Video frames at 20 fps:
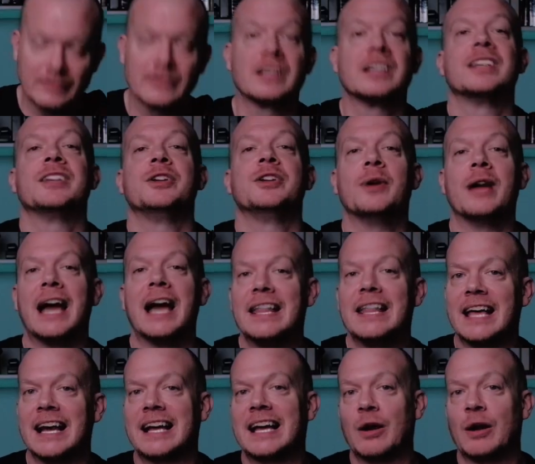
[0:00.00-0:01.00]
You add
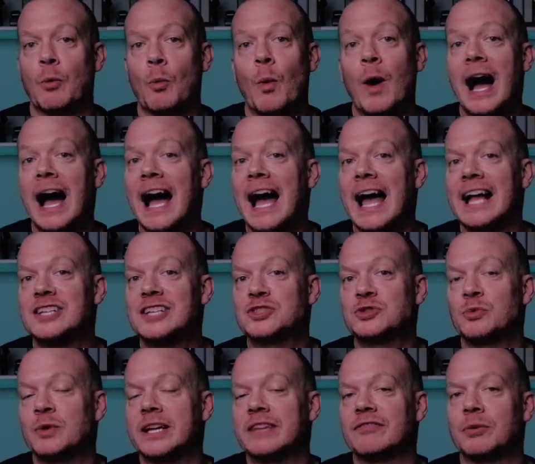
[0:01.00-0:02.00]
that kind of wide
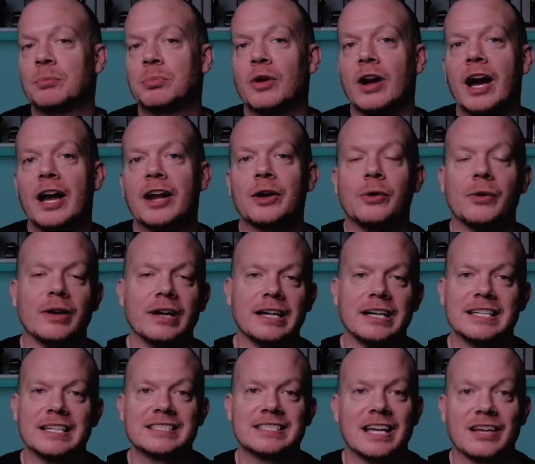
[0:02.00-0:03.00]
swinging vibrato on it and
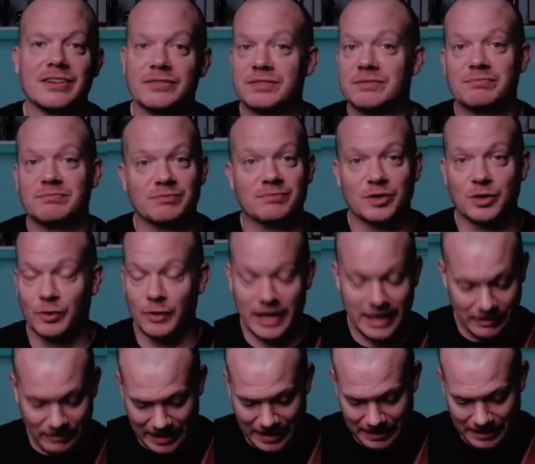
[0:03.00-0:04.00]
it sounds great,
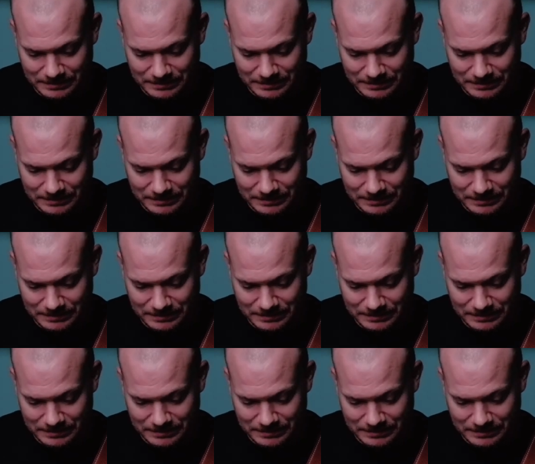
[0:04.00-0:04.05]
right?